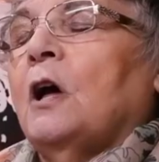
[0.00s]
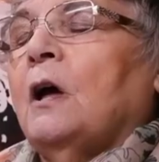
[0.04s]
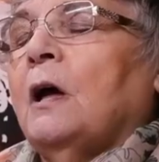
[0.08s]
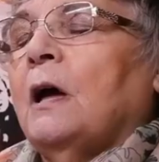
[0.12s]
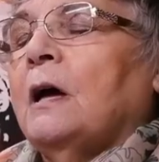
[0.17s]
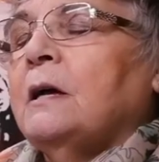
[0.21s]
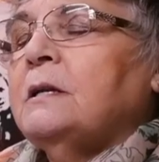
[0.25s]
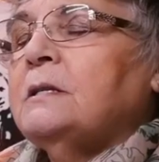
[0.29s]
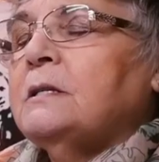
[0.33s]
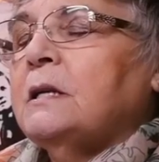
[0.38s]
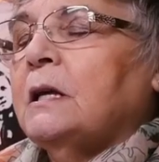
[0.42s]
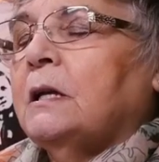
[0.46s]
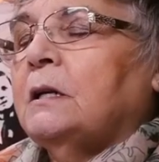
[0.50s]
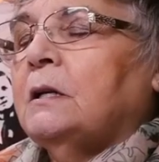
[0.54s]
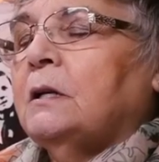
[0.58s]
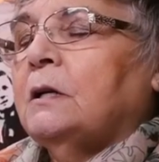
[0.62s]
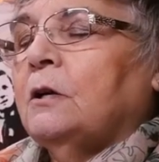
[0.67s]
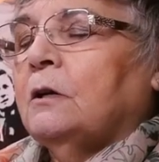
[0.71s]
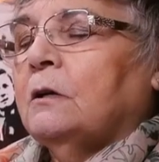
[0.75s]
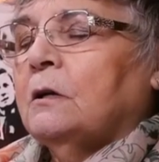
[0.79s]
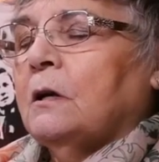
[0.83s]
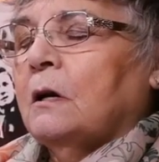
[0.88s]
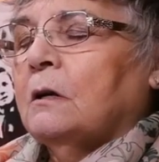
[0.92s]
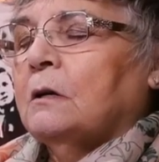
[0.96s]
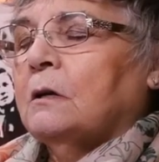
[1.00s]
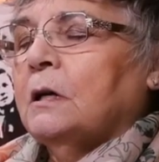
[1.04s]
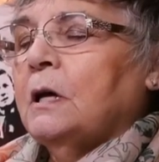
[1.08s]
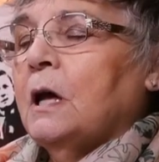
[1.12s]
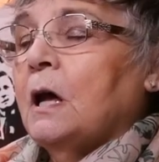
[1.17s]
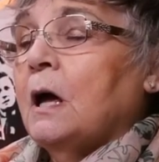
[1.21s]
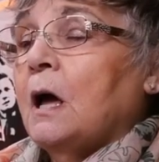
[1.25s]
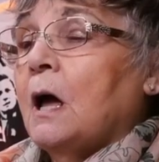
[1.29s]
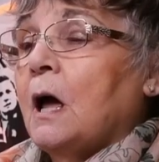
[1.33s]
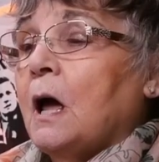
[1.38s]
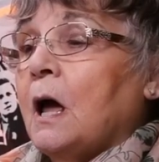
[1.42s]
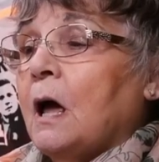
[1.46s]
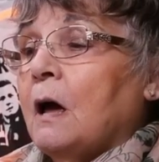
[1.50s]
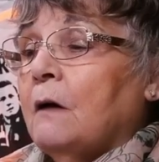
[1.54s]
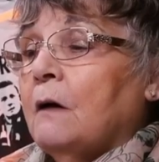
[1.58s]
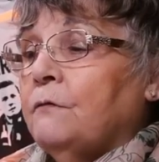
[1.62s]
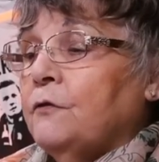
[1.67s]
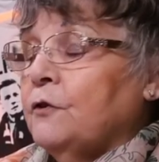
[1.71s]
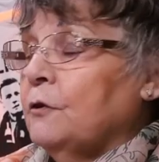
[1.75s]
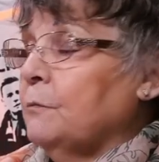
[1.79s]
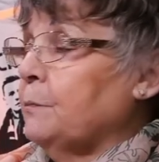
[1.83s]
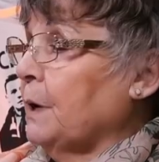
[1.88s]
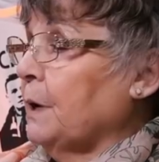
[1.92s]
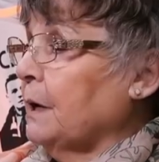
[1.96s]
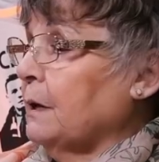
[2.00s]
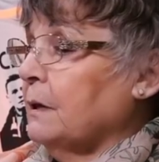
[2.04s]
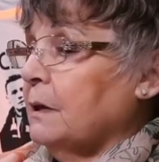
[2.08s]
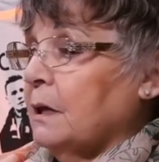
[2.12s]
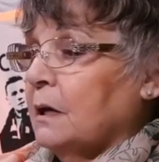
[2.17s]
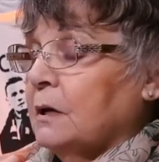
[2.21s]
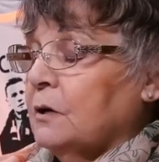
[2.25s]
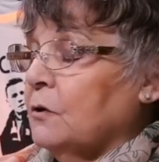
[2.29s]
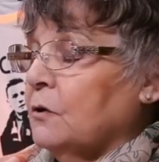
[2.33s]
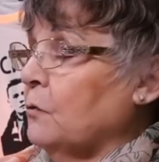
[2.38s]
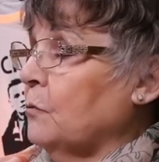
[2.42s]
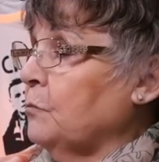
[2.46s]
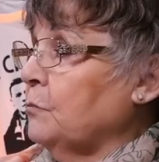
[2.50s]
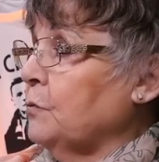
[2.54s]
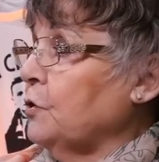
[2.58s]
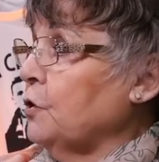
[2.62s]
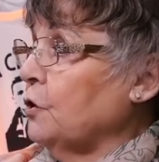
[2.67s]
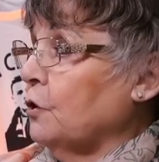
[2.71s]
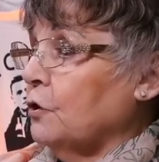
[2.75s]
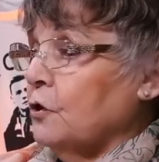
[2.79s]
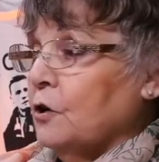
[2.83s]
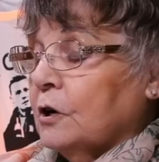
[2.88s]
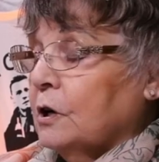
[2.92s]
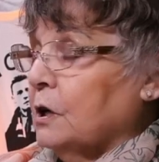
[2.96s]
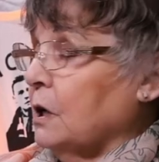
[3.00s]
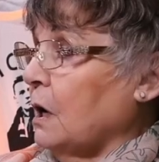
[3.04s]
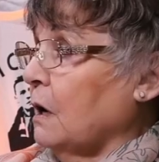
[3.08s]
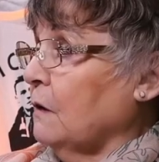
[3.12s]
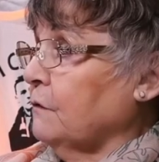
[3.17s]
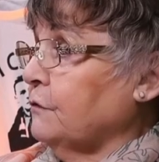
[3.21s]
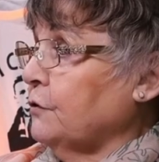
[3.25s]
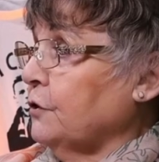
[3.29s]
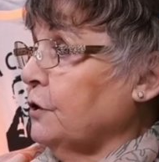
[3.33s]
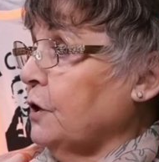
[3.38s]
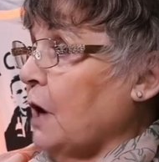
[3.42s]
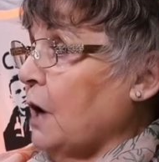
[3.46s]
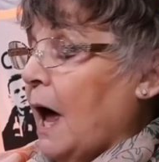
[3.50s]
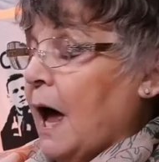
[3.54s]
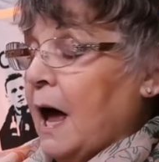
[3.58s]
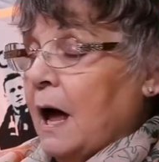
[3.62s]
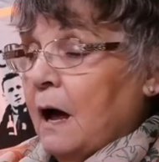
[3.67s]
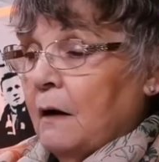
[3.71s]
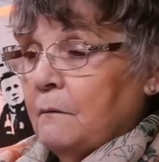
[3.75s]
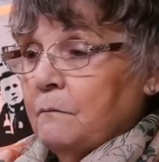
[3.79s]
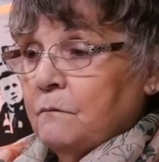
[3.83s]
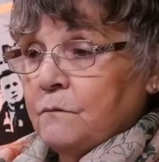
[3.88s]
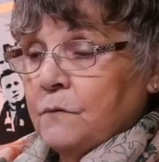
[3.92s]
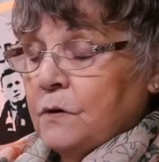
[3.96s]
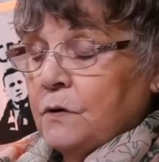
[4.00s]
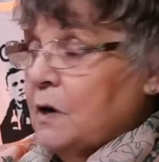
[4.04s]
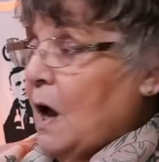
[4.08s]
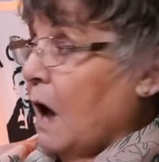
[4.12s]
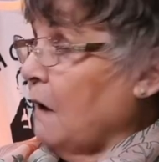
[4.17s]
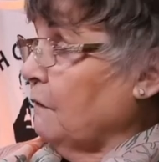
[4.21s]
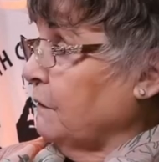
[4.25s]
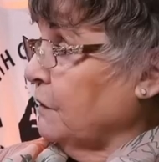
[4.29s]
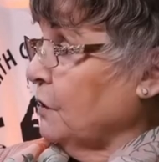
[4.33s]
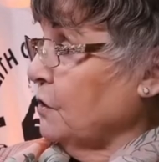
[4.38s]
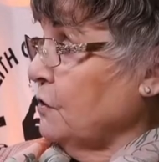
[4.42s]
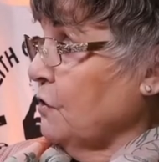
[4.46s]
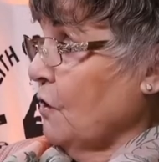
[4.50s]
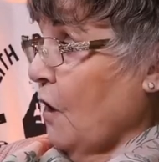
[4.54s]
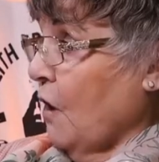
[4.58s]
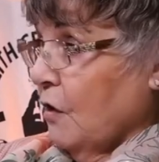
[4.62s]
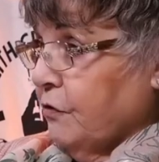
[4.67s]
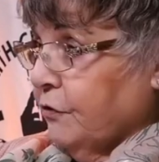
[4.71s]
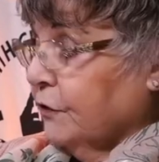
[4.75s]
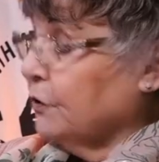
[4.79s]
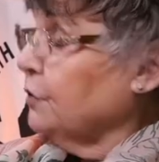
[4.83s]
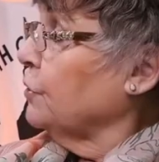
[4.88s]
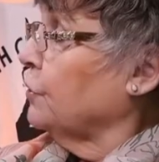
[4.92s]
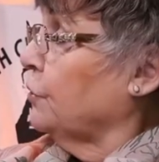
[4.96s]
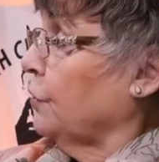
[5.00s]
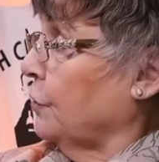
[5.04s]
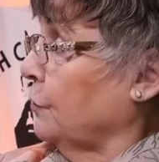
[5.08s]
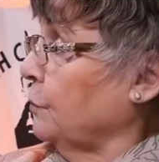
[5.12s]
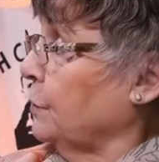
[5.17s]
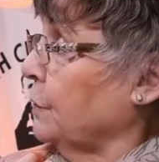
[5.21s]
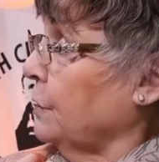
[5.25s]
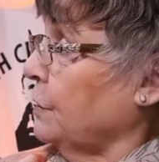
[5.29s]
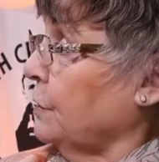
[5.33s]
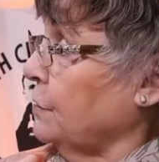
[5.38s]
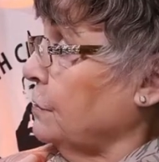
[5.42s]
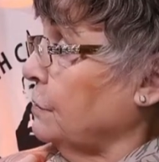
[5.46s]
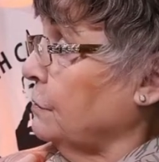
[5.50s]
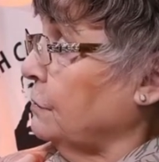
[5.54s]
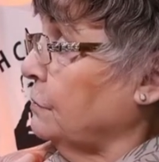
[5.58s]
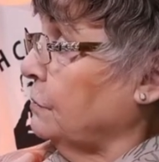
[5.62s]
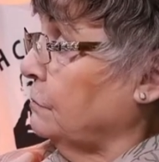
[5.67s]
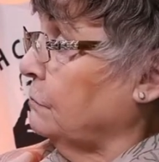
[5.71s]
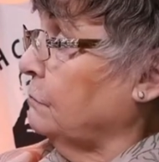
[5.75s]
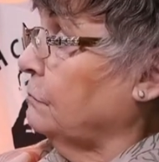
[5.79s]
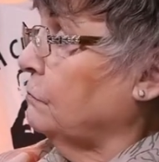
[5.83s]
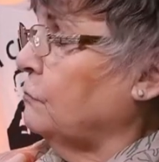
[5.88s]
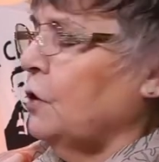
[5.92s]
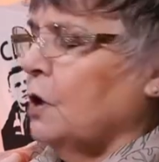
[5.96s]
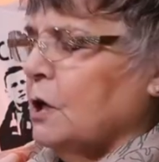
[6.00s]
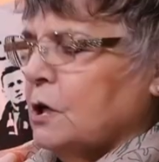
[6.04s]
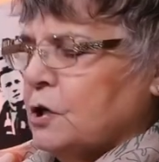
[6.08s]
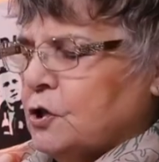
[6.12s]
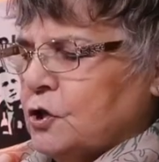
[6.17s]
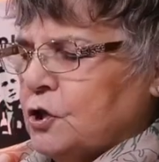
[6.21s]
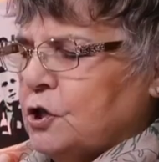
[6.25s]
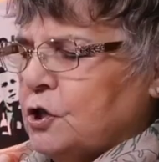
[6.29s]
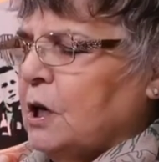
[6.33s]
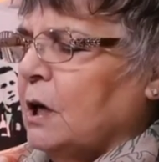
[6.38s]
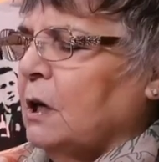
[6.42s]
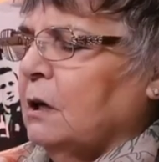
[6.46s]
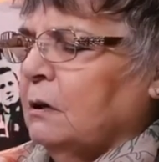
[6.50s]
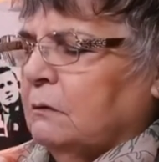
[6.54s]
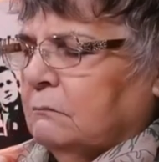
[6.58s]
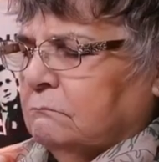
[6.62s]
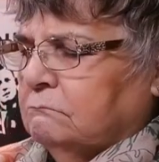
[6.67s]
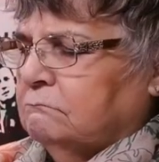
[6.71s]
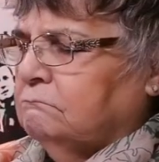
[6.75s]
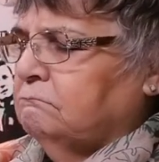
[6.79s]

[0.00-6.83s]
Now, I said to your daddy, if you're bringing that home, you're looking after it. I am having nothing to do with it. Yes, Shana.